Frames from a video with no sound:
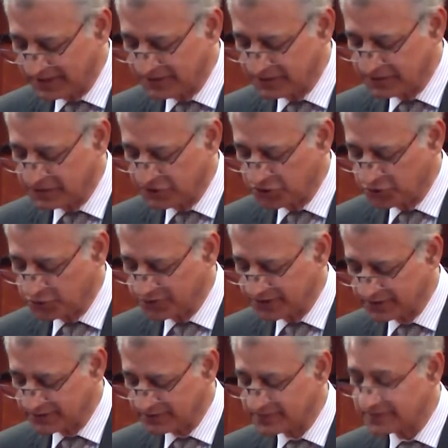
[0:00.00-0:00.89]

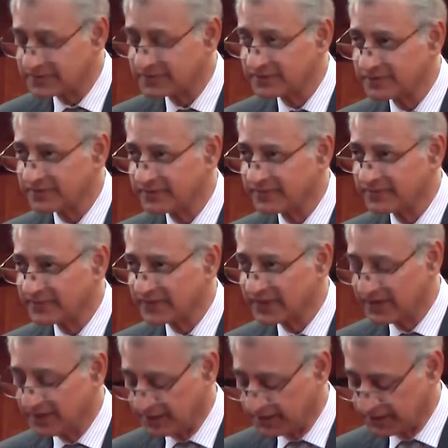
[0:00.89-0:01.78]
Institutions
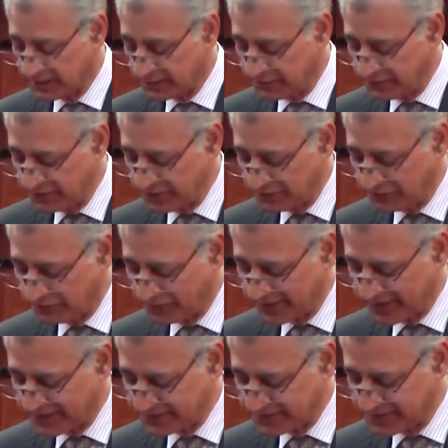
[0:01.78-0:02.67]
Recovery of
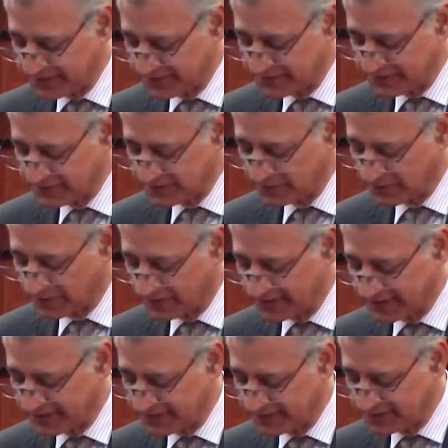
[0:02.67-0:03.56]
Finances
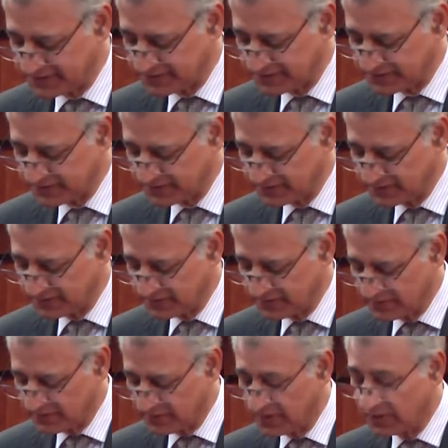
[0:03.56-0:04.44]
Ordinance
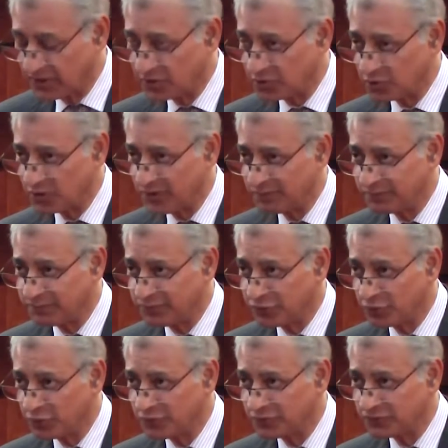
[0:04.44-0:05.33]
to
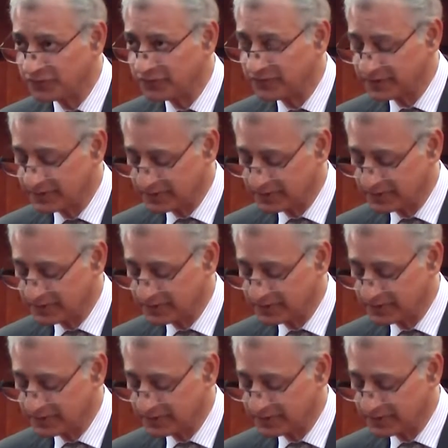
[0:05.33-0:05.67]
improve